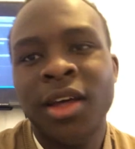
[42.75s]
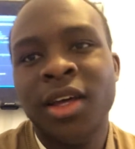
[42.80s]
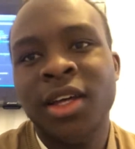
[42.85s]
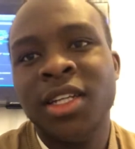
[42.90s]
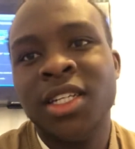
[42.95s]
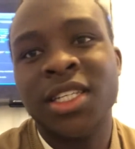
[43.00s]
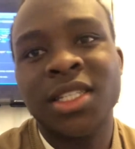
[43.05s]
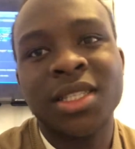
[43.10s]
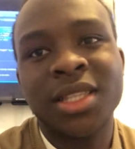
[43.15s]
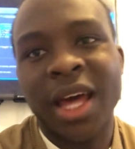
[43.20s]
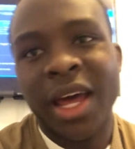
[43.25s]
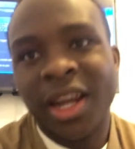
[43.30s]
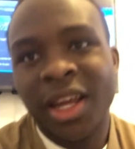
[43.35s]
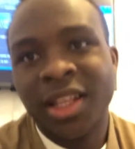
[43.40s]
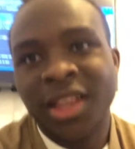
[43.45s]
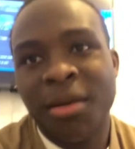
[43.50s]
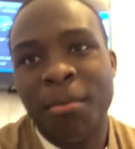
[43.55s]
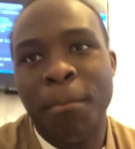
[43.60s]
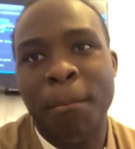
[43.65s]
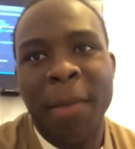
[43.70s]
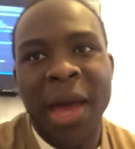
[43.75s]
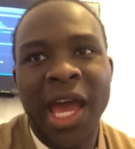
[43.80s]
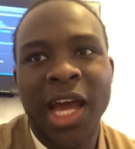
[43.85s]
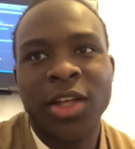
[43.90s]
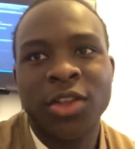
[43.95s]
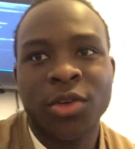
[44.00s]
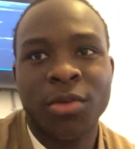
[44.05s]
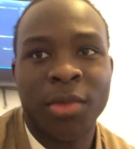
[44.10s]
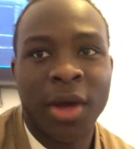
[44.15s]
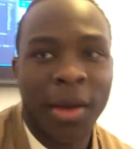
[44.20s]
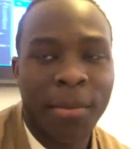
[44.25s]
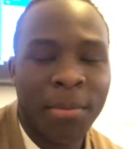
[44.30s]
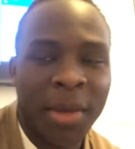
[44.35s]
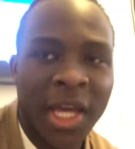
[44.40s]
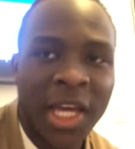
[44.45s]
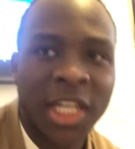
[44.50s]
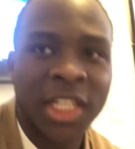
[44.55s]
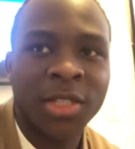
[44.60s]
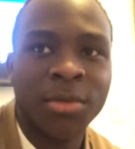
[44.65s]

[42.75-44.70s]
Just direct them back to my page.